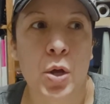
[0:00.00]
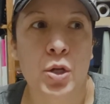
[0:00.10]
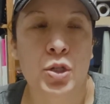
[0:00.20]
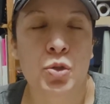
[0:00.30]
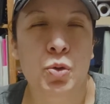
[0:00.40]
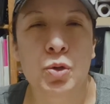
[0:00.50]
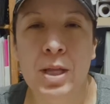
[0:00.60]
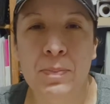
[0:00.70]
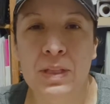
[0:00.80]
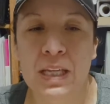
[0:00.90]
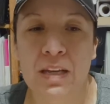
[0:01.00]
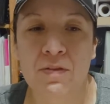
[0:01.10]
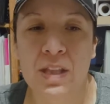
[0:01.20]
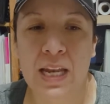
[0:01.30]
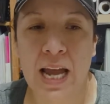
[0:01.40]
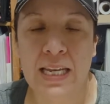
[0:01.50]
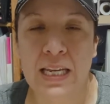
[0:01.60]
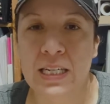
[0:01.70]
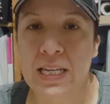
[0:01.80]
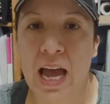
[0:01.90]
truly believed that I
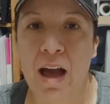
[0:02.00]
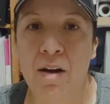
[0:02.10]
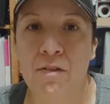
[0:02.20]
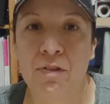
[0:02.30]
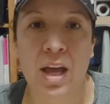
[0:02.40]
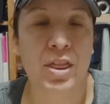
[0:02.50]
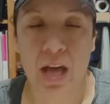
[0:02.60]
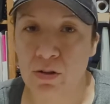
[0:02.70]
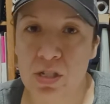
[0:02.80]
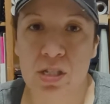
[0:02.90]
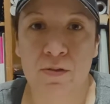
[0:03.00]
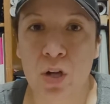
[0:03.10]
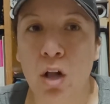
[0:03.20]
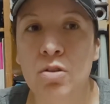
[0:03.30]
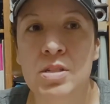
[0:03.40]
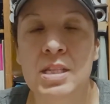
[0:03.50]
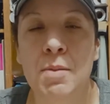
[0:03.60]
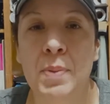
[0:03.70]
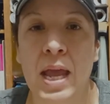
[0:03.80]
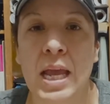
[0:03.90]
needed to have like thousands of dollars in the
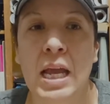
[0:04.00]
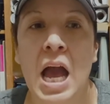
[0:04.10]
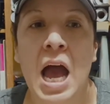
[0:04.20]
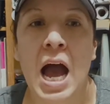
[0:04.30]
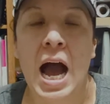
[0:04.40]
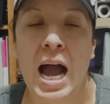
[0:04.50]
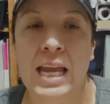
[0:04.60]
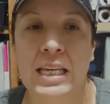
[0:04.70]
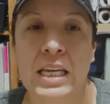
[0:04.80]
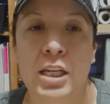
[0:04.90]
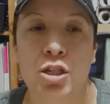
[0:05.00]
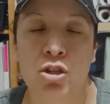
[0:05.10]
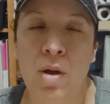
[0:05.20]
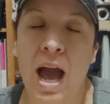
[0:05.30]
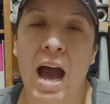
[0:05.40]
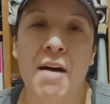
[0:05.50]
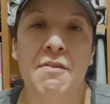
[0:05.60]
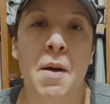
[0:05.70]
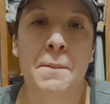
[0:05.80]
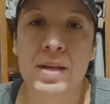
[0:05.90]
bank. I needed to have
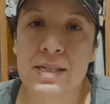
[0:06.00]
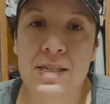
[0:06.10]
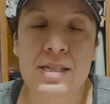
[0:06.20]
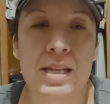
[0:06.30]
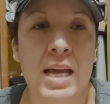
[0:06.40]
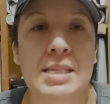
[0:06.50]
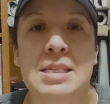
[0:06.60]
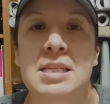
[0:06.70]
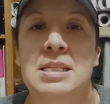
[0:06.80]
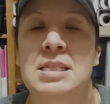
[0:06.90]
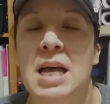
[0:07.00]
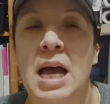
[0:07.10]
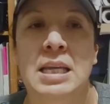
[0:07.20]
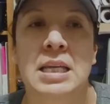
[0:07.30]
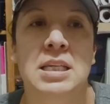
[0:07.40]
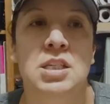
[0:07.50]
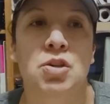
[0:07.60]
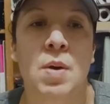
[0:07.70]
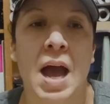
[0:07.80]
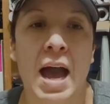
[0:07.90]
a business license. I needed
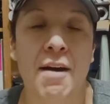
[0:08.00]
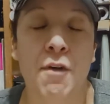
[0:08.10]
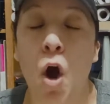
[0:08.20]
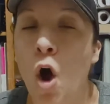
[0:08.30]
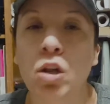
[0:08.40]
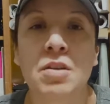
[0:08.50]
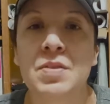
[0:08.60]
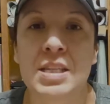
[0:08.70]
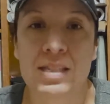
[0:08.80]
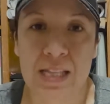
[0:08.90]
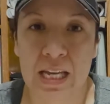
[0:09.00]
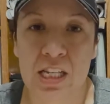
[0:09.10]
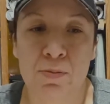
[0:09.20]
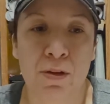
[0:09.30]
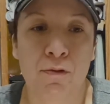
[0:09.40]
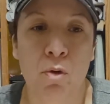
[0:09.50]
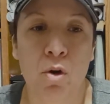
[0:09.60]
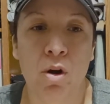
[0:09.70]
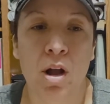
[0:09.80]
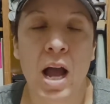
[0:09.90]
to have all of these things
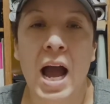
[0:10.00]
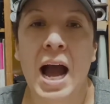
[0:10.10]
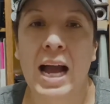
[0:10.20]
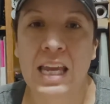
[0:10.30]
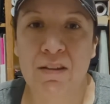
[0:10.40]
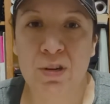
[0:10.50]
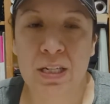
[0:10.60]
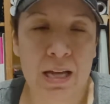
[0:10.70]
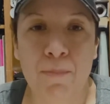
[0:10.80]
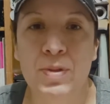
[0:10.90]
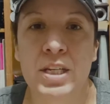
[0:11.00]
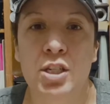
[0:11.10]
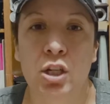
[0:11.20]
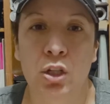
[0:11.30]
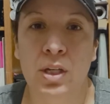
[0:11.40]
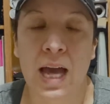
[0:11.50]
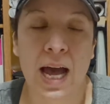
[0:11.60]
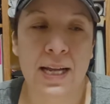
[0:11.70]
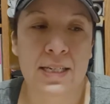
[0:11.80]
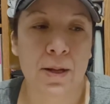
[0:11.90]
before I even attempted to look
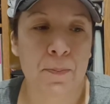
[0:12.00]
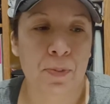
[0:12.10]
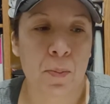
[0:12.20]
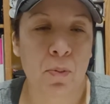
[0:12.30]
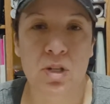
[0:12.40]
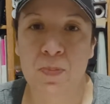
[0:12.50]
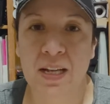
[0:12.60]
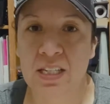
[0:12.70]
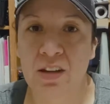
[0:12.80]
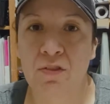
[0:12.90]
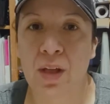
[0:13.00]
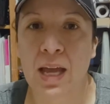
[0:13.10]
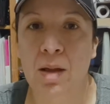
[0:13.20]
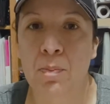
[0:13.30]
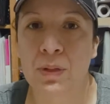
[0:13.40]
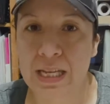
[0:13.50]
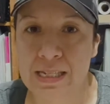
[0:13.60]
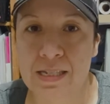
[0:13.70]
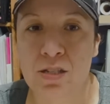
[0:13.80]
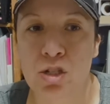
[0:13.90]
at prospective like
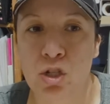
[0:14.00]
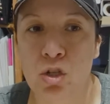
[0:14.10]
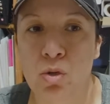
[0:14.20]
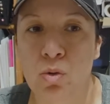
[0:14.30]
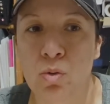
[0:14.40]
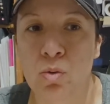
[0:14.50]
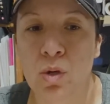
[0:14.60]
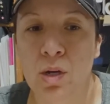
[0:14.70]
places to